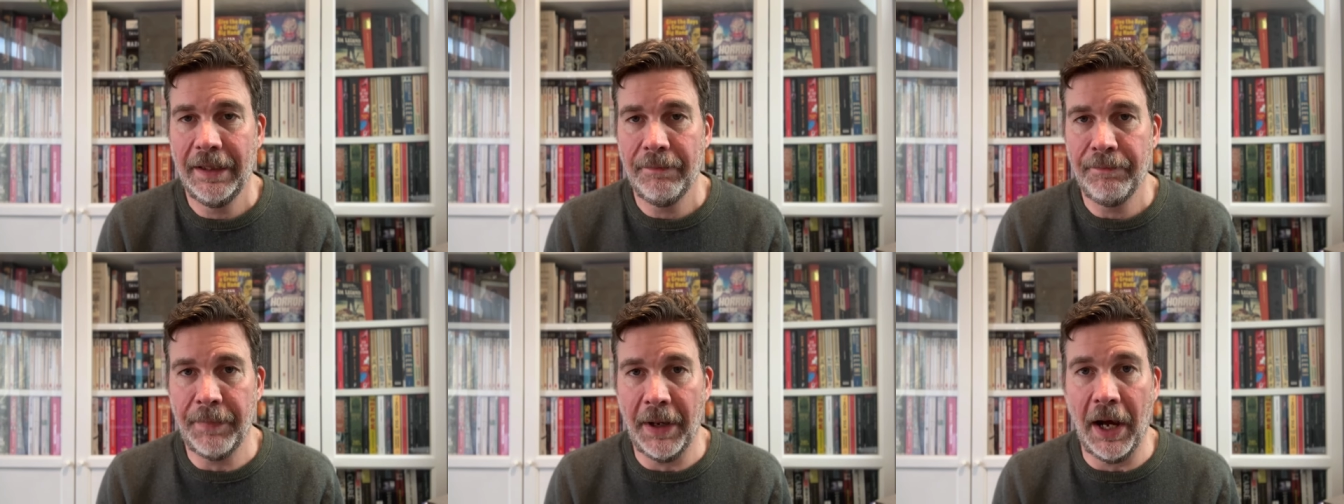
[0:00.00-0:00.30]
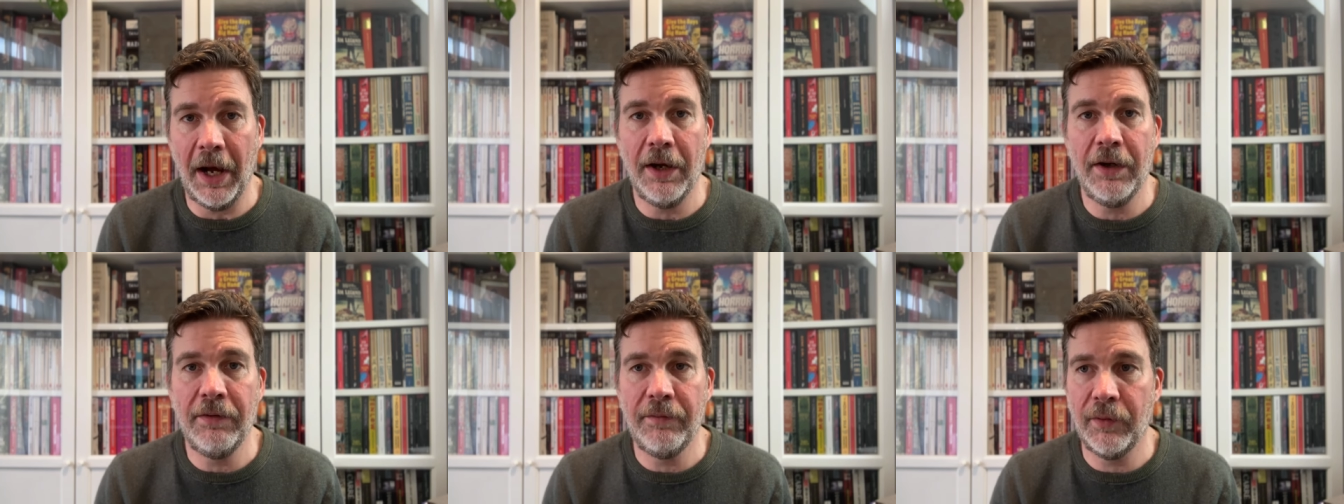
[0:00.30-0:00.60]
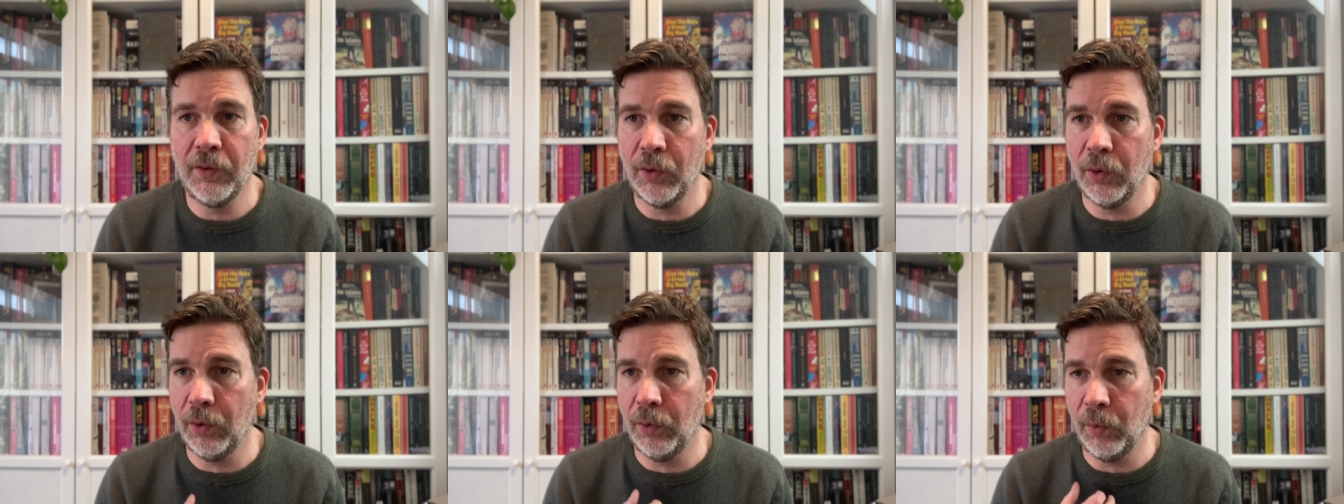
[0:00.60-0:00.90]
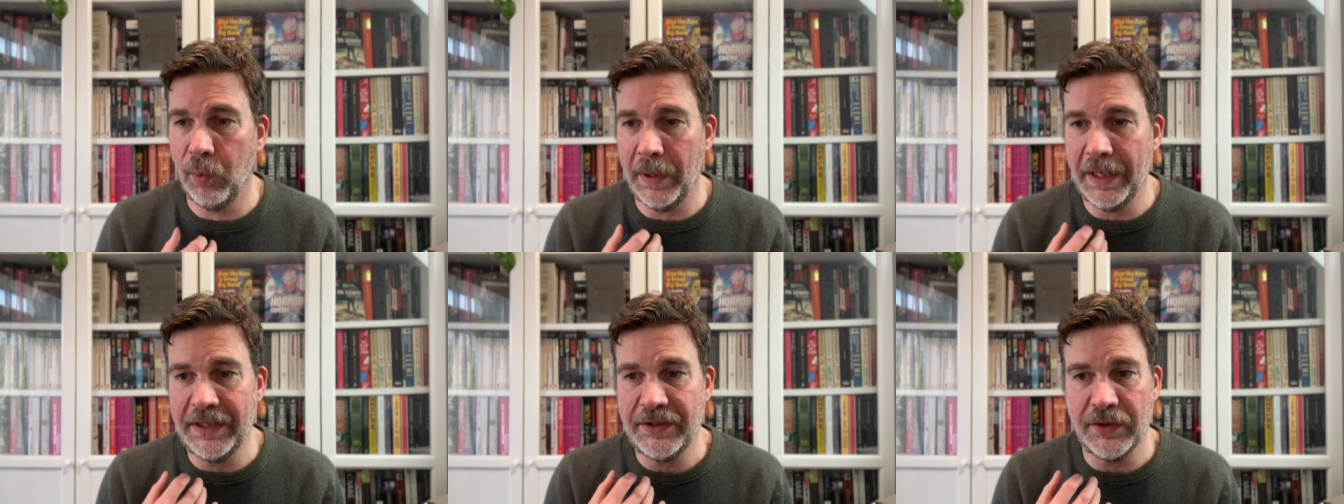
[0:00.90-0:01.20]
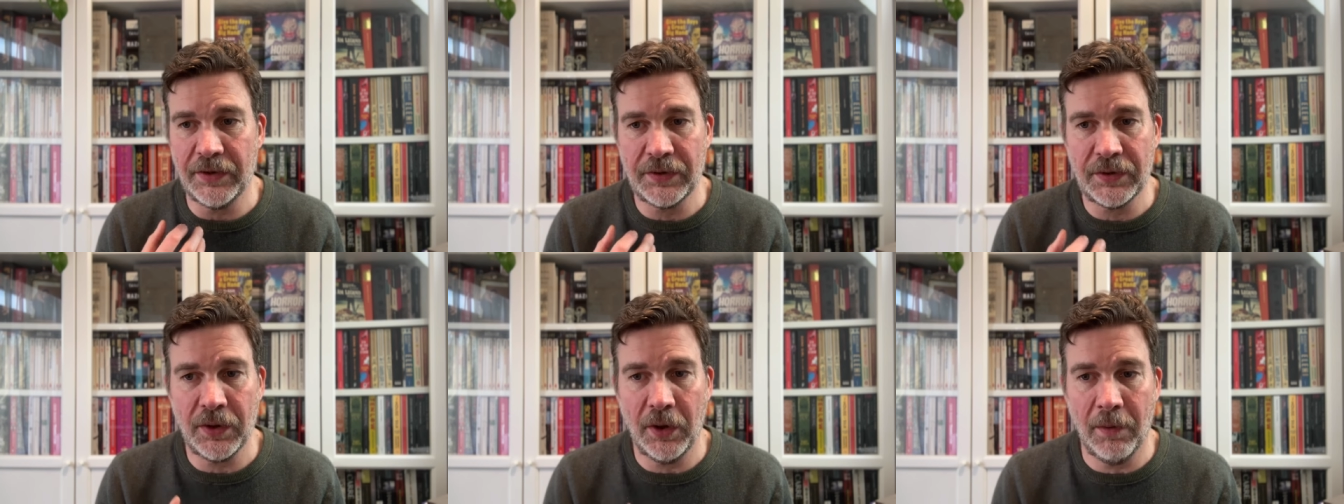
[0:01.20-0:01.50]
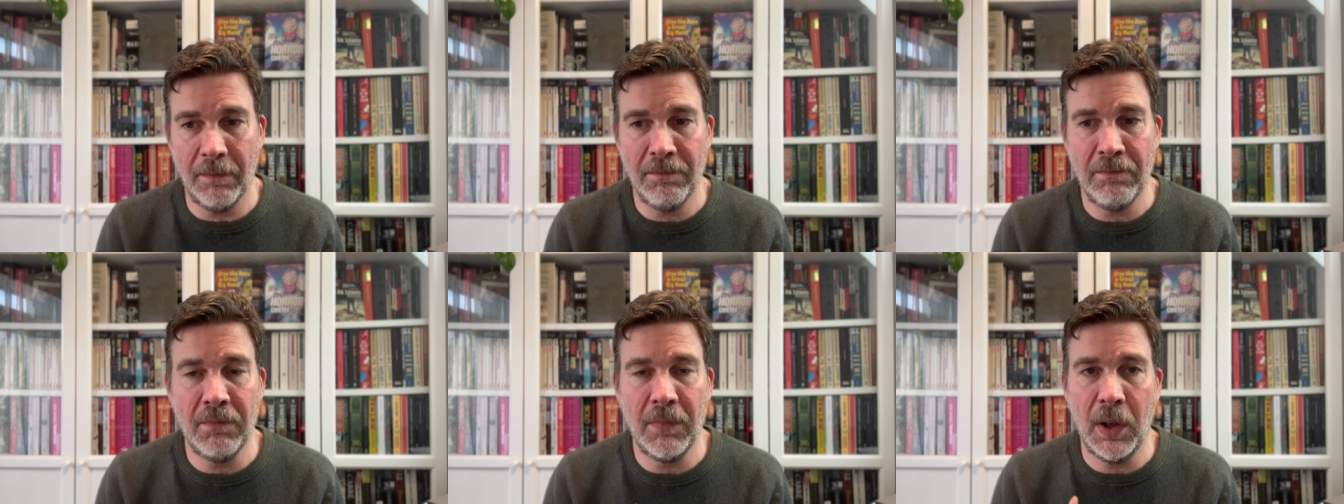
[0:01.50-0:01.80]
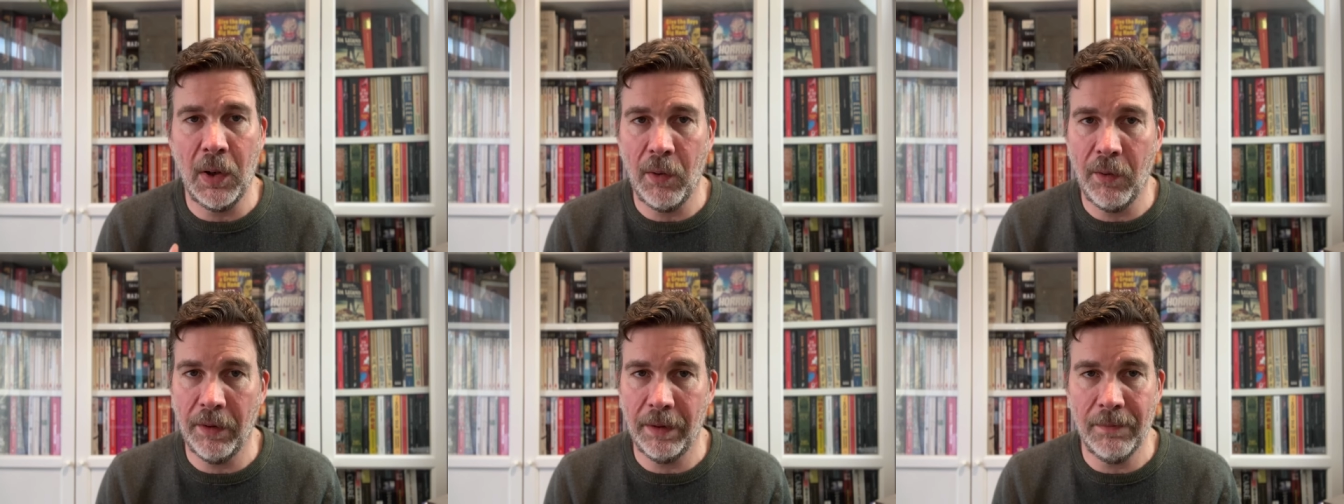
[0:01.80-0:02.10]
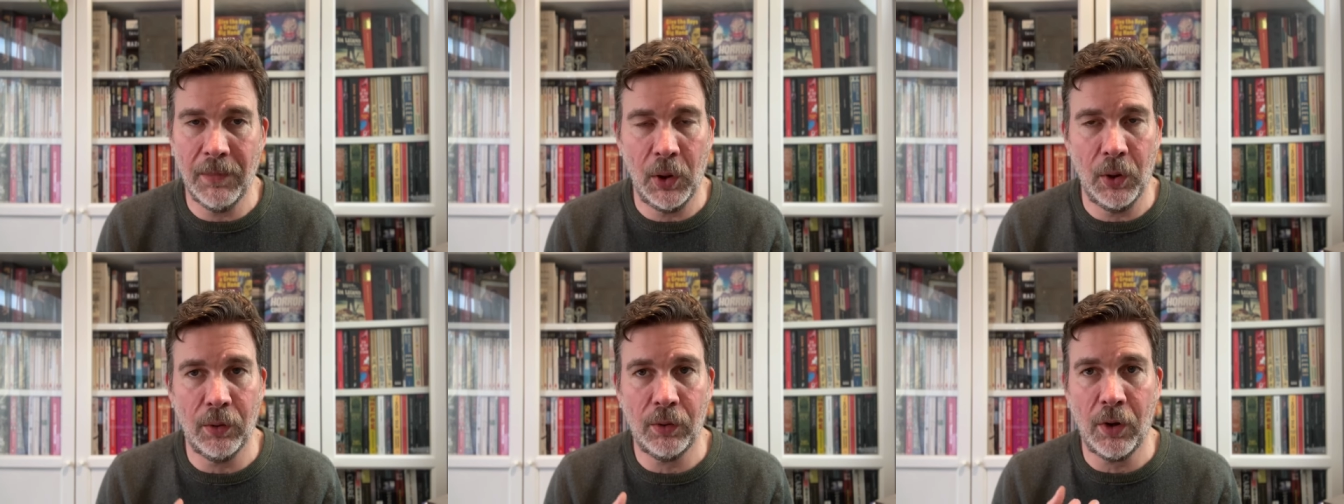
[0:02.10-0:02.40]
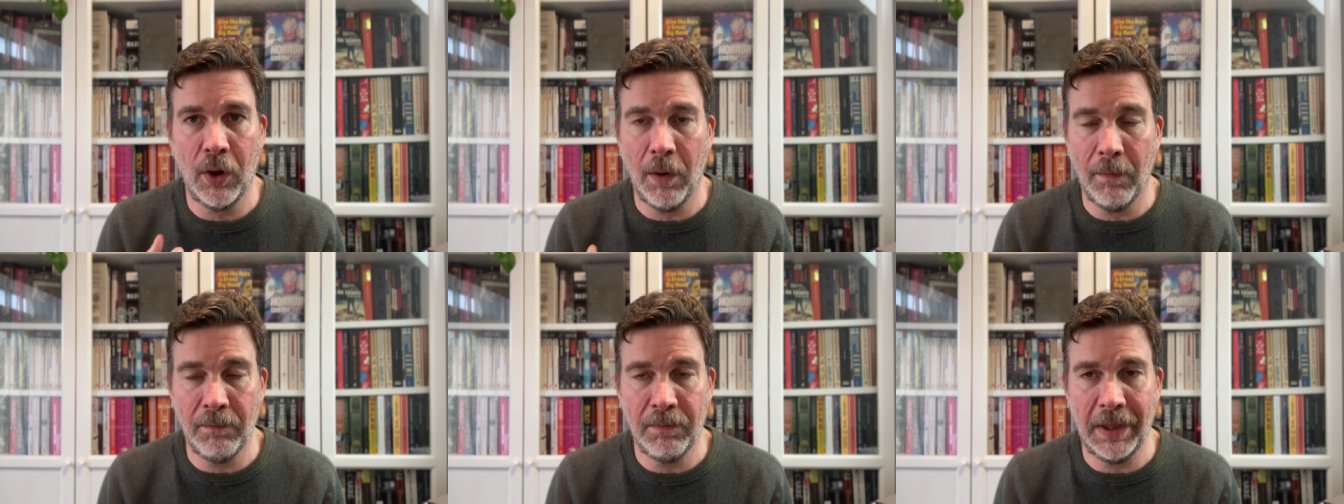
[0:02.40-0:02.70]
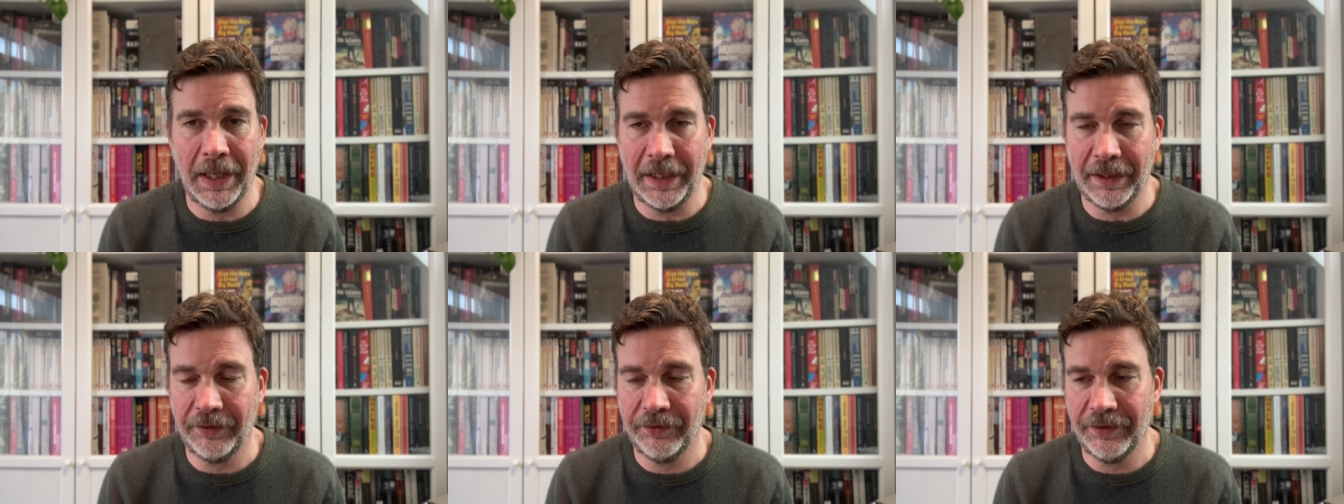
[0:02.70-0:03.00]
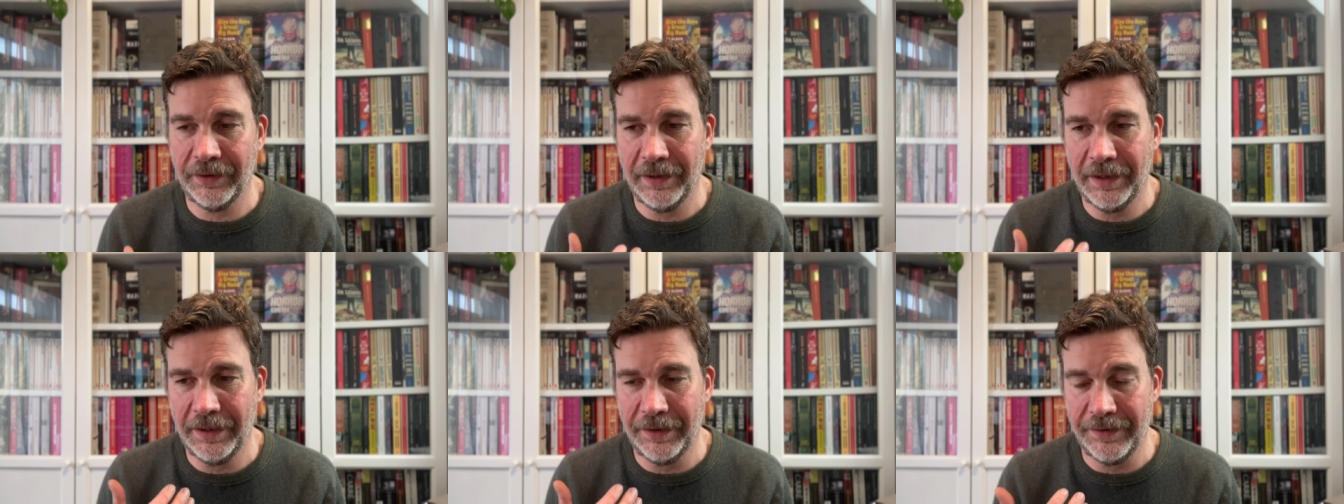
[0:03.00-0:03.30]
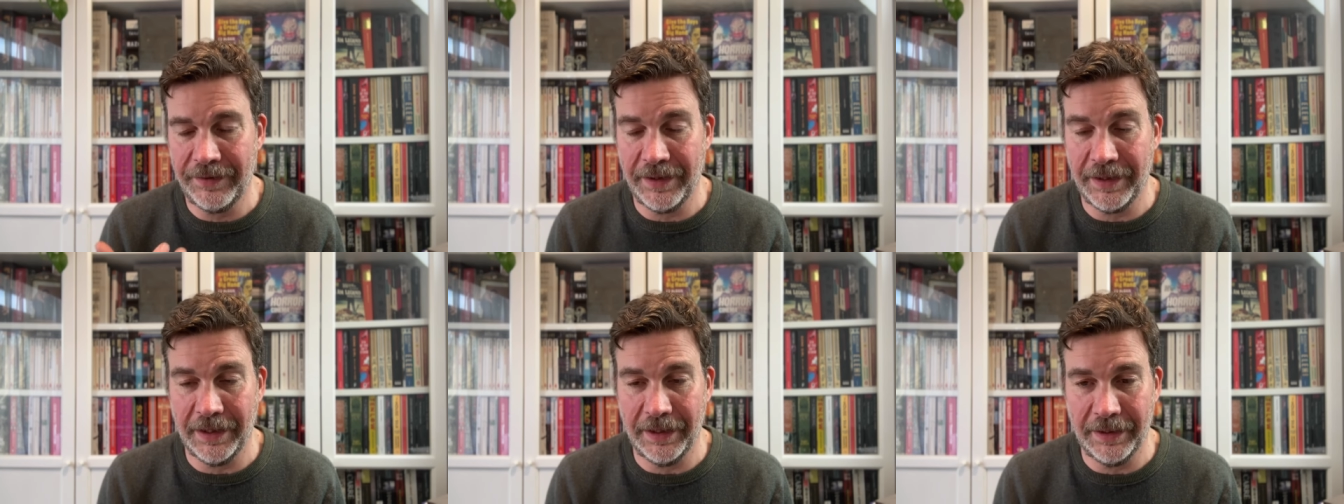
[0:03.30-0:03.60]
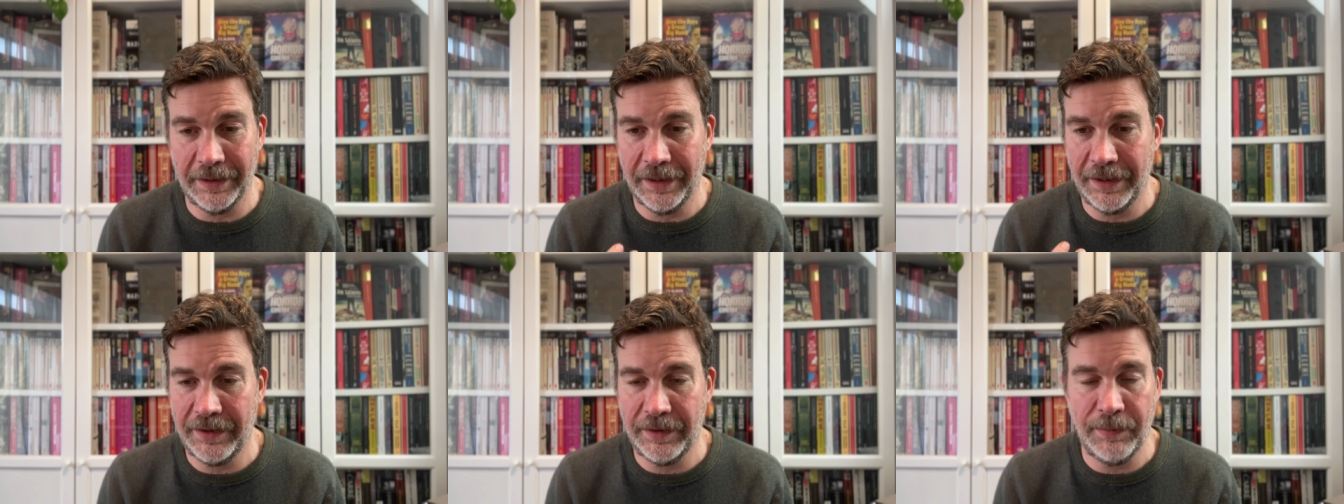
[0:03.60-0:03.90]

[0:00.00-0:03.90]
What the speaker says: But overall, it just got more and more complex as the